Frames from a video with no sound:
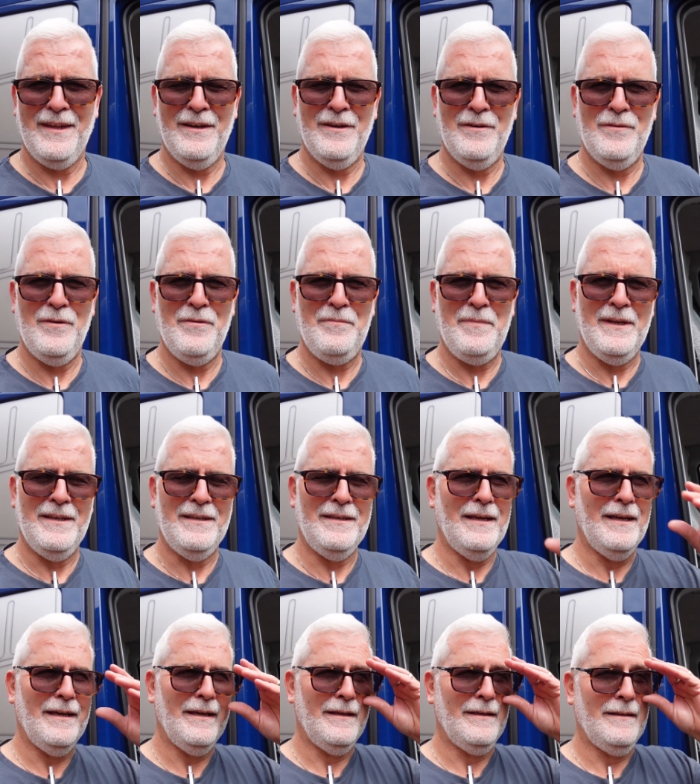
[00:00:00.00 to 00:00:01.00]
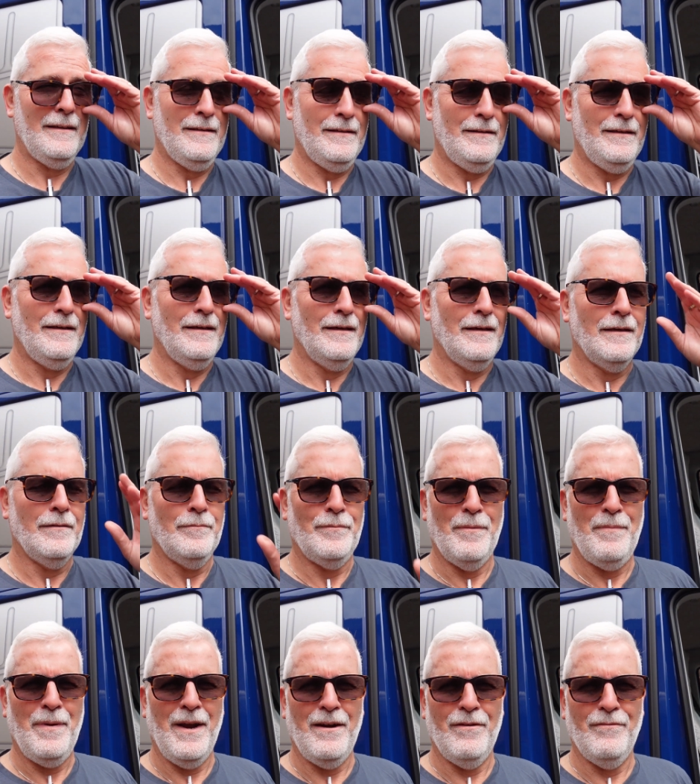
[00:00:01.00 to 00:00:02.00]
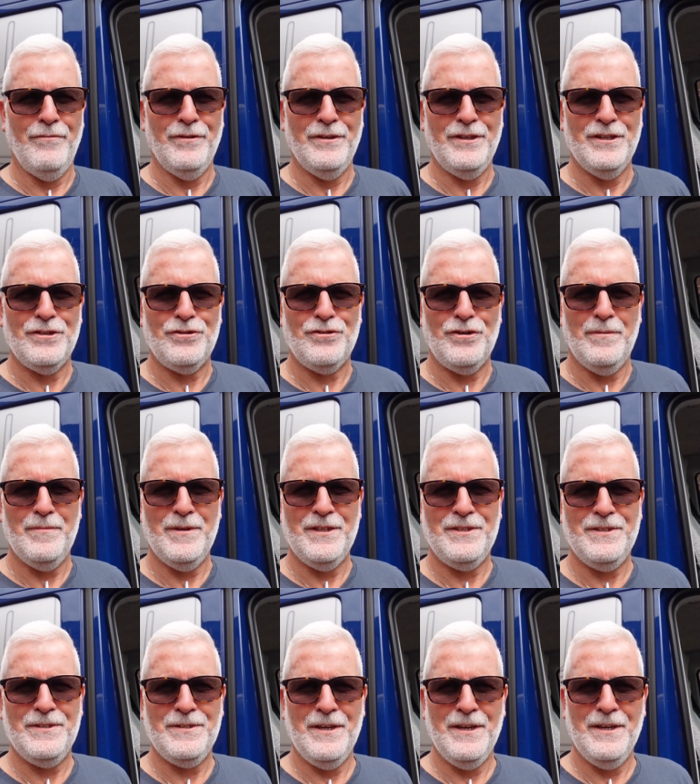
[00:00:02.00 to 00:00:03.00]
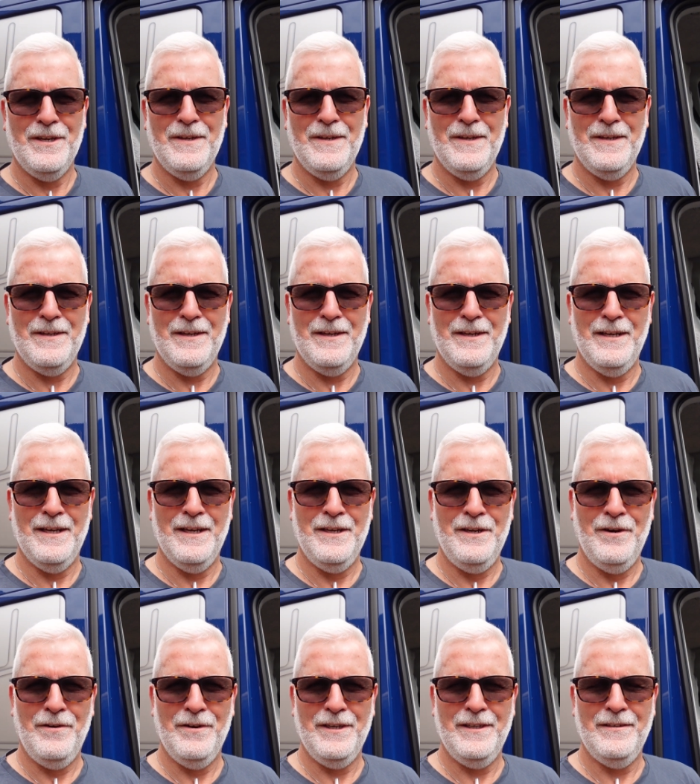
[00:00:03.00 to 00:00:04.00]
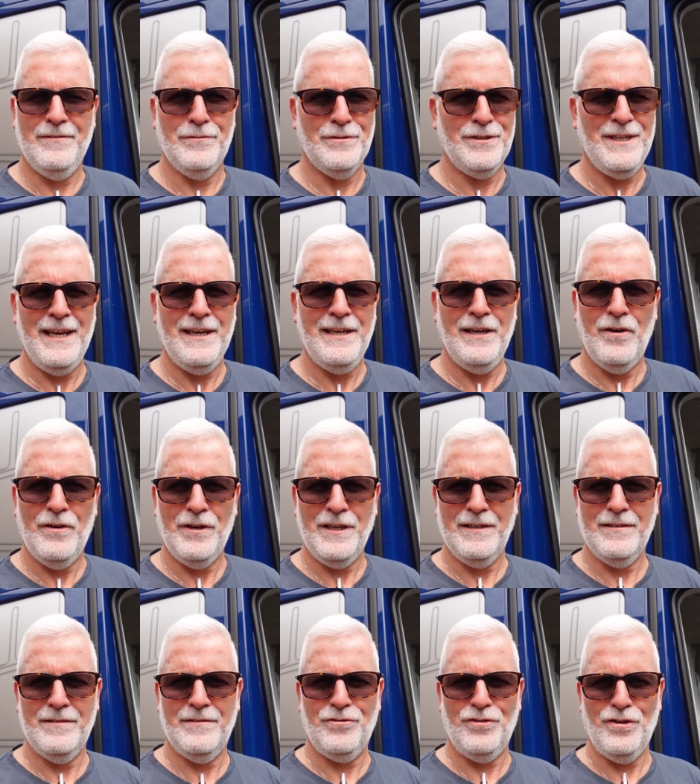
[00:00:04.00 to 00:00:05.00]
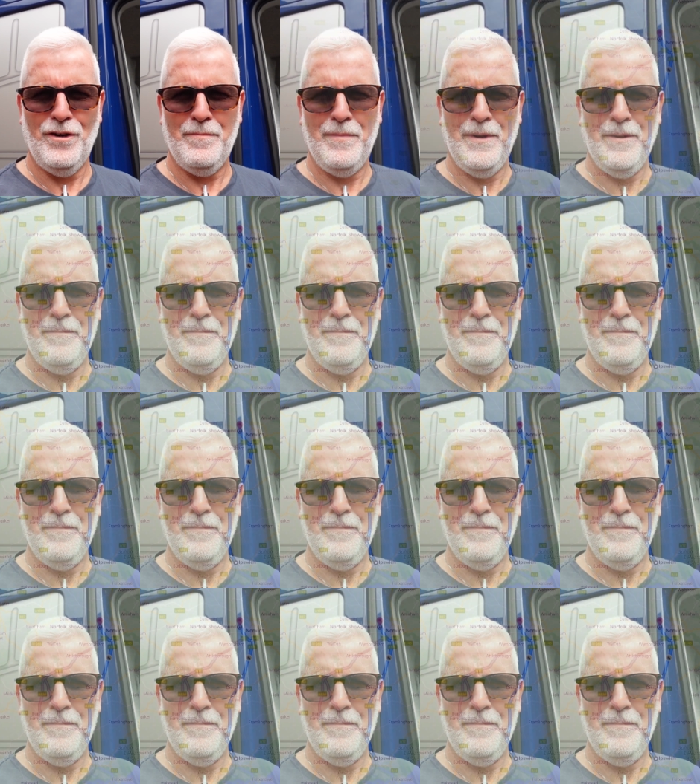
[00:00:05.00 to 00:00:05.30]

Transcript: Uh, we've been uh, preparing for this trip. This is a, a nine or ten night trip